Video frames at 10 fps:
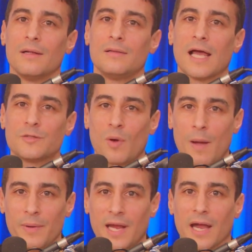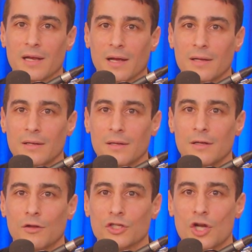that's propaganda.
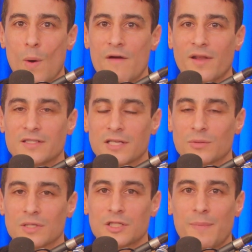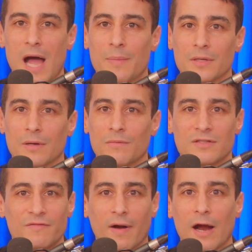There's no evidence this was a spy balloon.
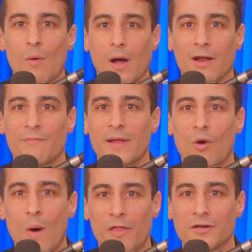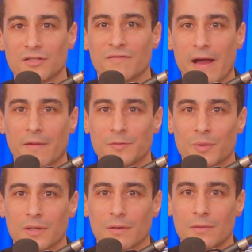This very well could have been a weather surveillance
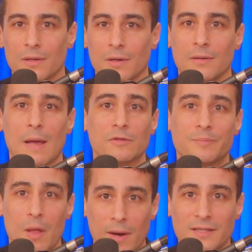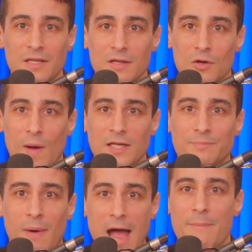balloon that was blown into the U.S.
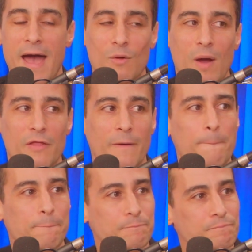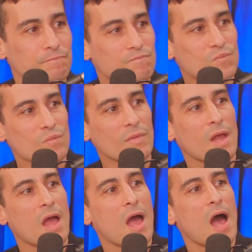by bad weather.
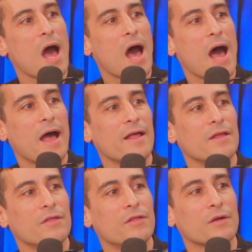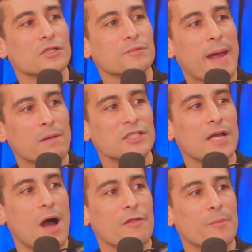Uh, they're pouncing
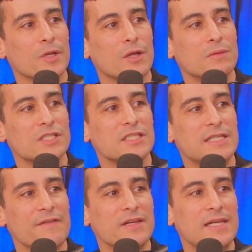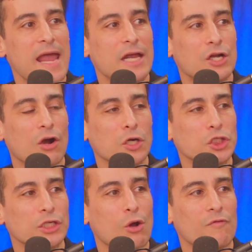on the balloon's seven day
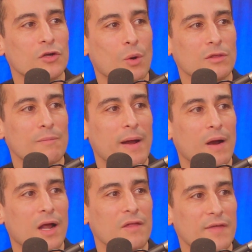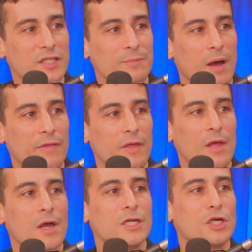incursion over North America this month
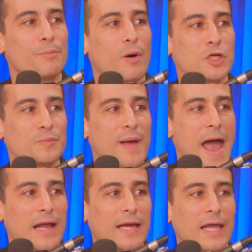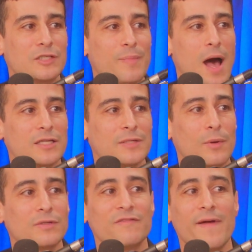to push back against
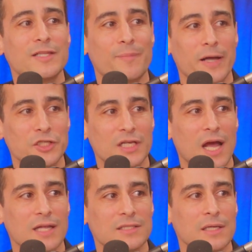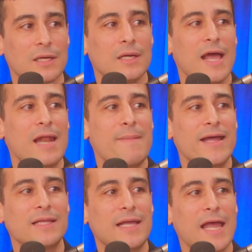possible defense budget cuts and
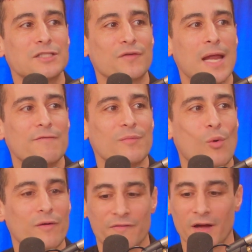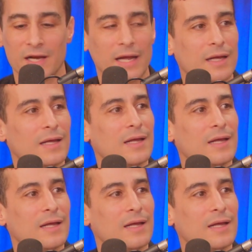make the case for even more funding